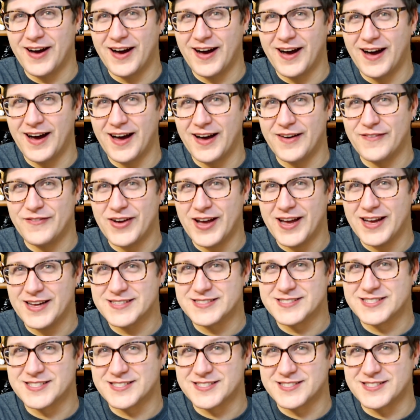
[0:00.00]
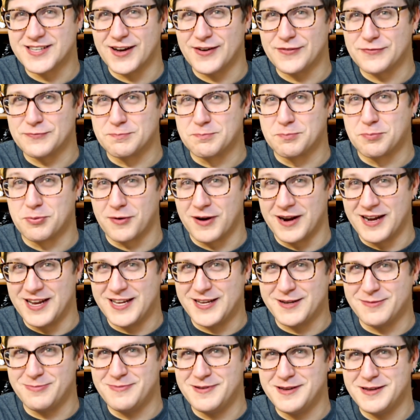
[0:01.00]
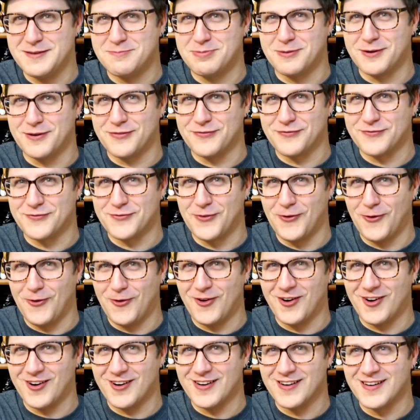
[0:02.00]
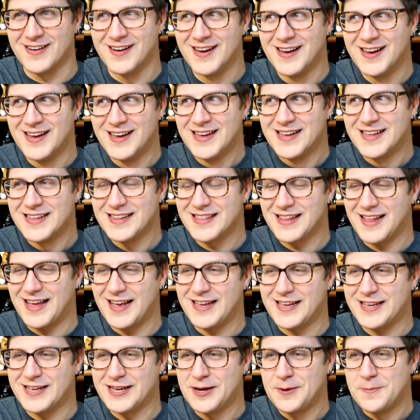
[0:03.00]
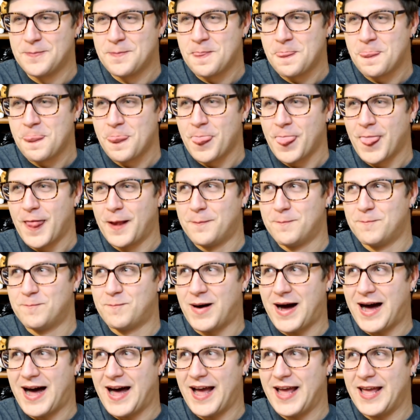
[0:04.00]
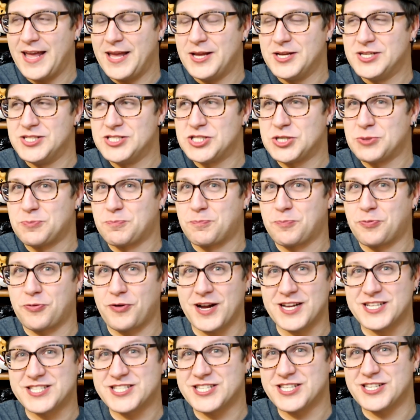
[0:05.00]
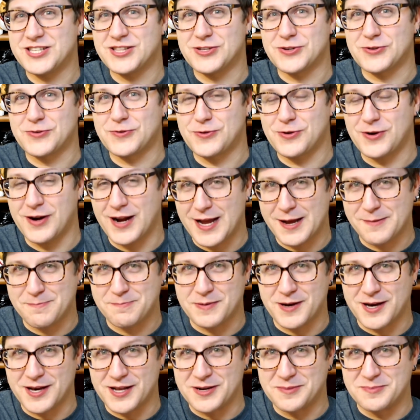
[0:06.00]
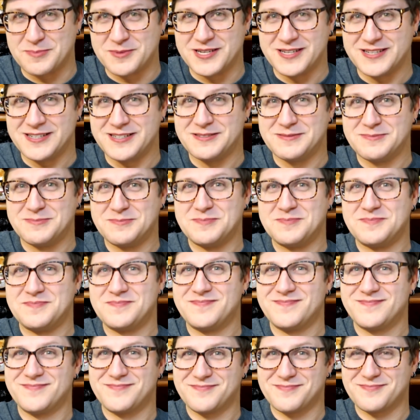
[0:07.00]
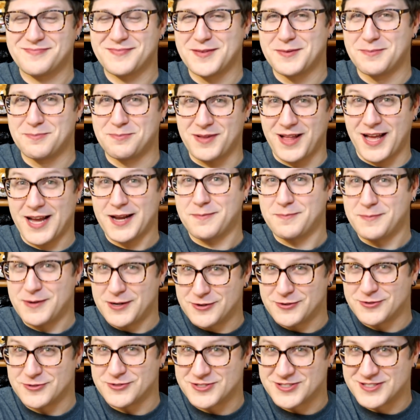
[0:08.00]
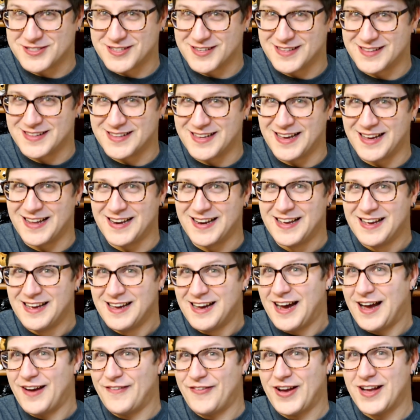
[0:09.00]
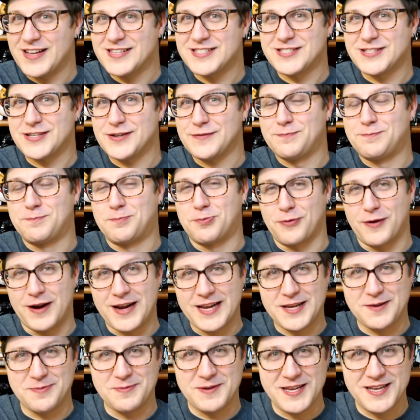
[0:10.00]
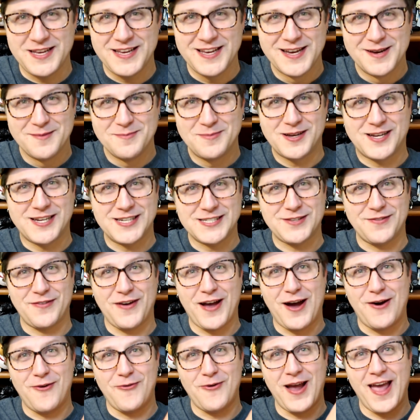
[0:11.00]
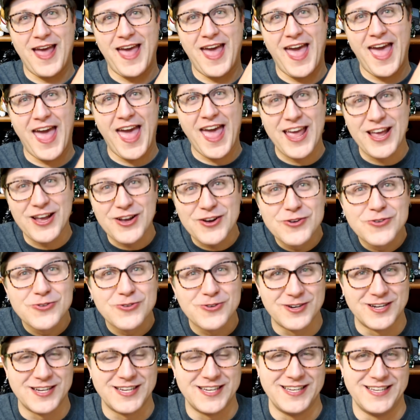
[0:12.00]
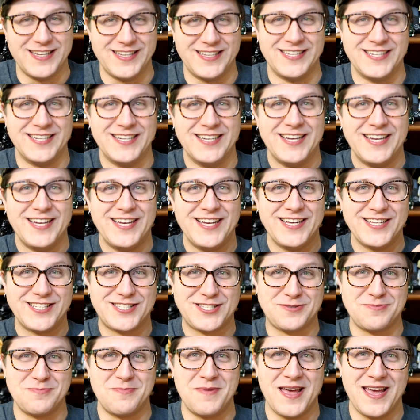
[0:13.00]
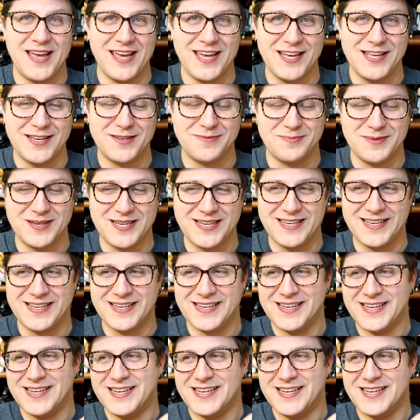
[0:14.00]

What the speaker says: I've had stuff break me before, like by depressing the crap out of me. Black Mirror has done that. I've had stuff break me because of how angry it's made me.